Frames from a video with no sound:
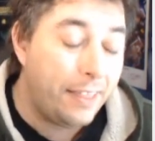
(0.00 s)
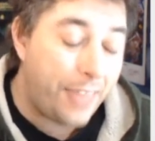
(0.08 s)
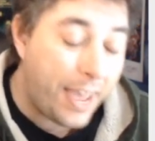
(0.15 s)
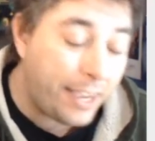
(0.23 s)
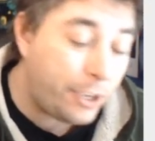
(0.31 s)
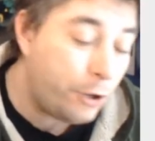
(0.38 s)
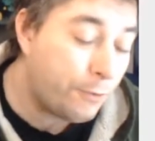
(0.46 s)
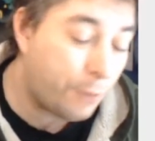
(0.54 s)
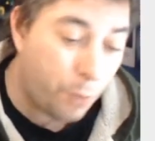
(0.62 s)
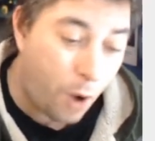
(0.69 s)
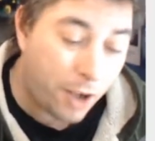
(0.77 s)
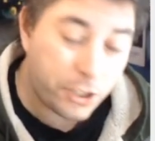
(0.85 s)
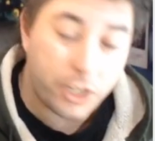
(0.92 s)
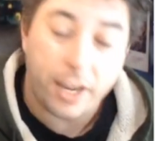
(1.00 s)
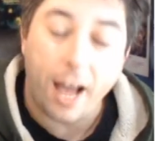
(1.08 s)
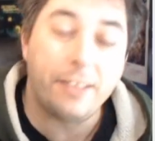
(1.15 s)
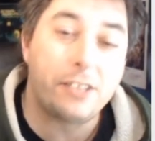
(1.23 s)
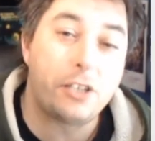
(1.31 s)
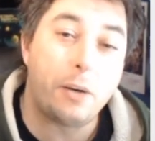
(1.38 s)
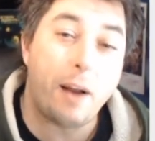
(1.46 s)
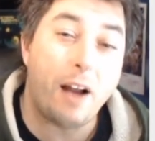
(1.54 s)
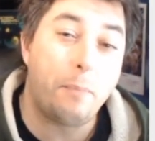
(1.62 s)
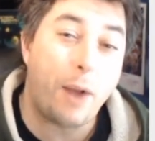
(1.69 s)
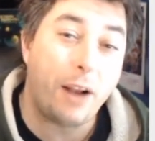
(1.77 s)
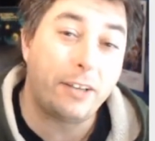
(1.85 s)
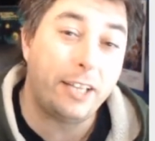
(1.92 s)
Thank you for watching. This is your
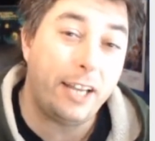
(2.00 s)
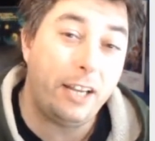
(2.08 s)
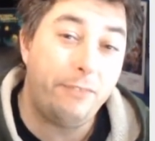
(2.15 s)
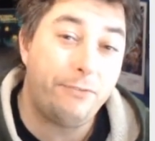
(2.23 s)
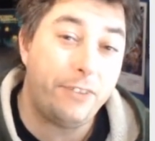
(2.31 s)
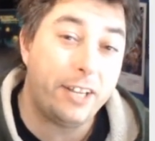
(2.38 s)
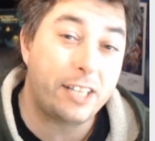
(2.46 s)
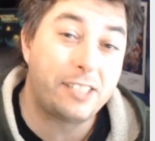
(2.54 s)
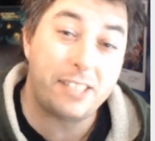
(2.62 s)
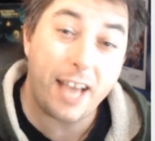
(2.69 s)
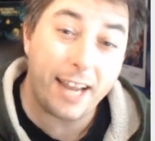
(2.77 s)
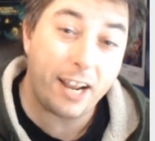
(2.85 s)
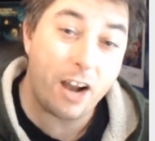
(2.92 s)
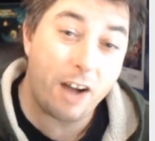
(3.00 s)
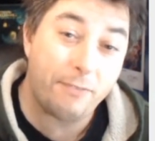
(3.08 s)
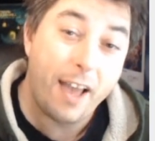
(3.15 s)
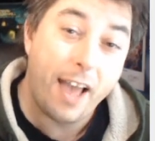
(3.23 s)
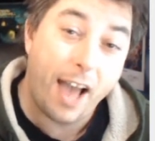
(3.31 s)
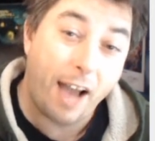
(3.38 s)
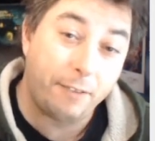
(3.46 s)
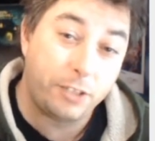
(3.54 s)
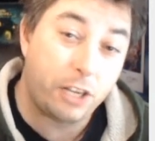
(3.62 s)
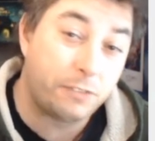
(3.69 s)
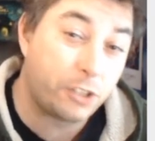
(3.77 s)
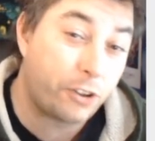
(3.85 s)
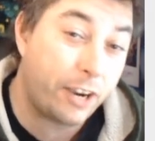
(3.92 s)
proud Canadian Phoenix signing off. Have
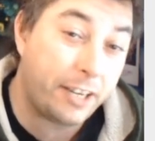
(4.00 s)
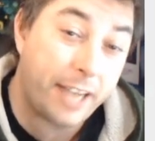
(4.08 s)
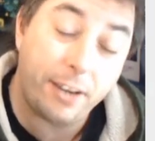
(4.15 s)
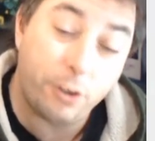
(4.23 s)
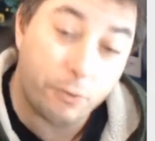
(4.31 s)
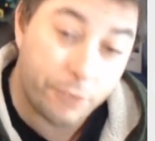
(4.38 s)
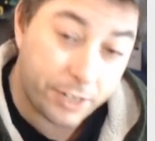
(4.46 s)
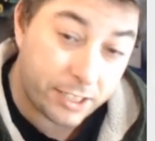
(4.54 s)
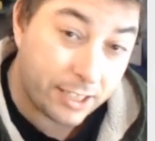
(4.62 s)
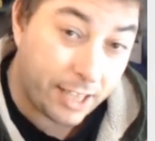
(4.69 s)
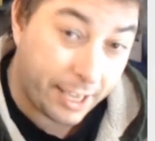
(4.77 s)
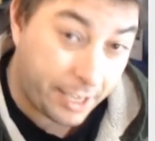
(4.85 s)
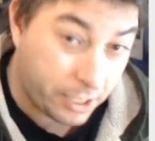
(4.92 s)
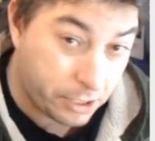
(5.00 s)
yourselves a great day and don't forget to like and